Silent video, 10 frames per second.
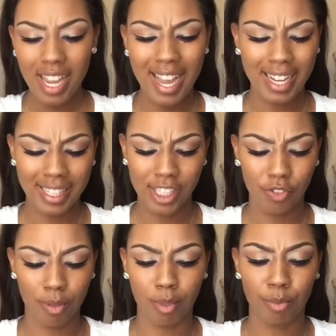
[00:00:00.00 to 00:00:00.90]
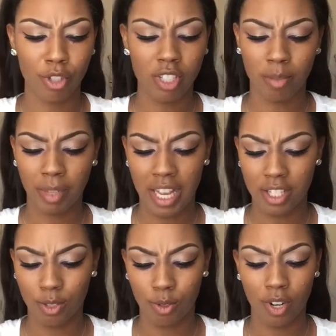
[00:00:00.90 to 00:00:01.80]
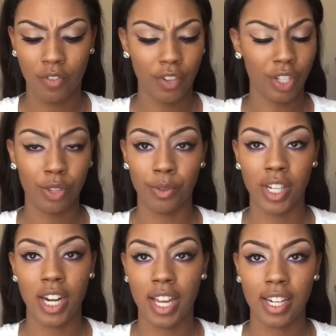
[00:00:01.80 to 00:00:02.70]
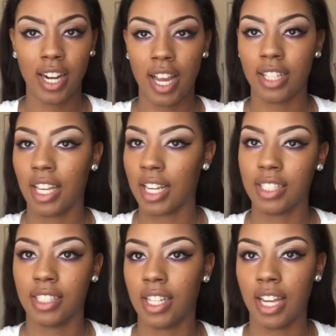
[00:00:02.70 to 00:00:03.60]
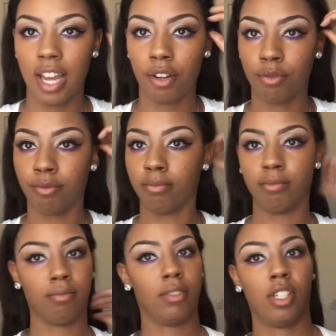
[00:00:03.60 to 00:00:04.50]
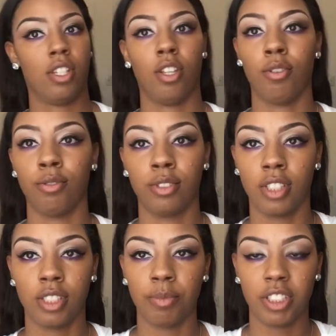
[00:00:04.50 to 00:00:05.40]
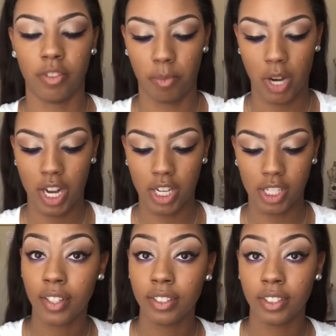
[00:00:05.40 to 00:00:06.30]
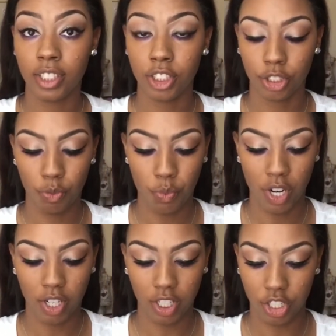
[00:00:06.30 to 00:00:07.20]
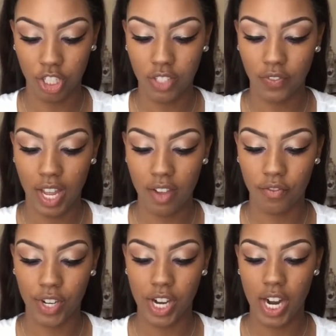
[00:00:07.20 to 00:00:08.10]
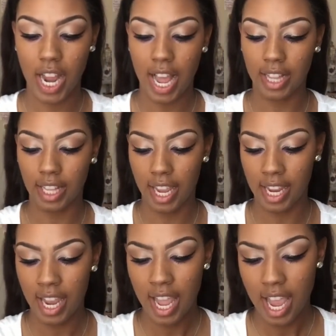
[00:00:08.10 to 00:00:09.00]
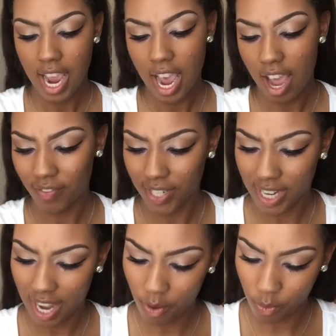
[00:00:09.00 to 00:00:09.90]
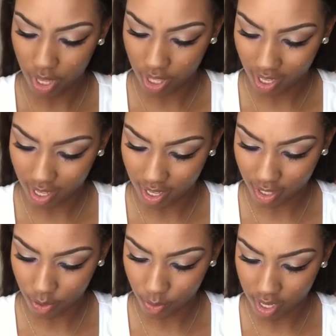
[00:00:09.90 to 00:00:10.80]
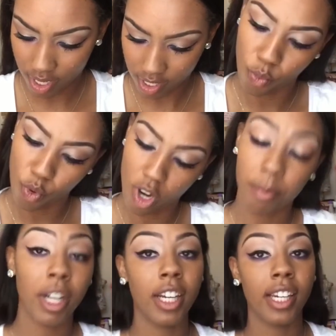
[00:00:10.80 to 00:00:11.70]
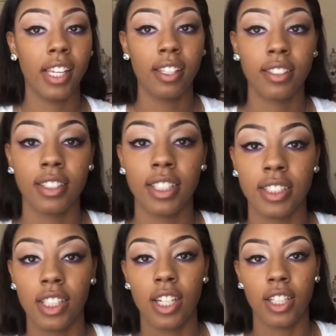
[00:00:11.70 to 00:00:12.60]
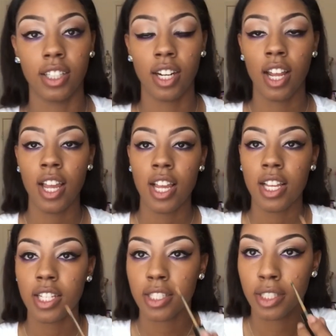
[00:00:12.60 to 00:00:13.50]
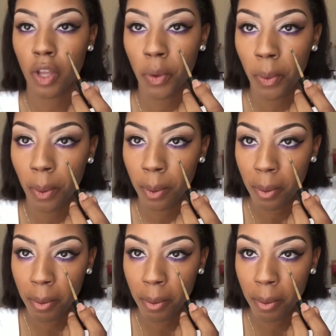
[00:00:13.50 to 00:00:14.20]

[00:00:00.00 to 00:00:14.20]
I got this from the beauty supply store for $3.99. Like I said, I don't get those expensive products. This should work just fine for your highlight. I forgot what the color was. Warm Honey is the color. So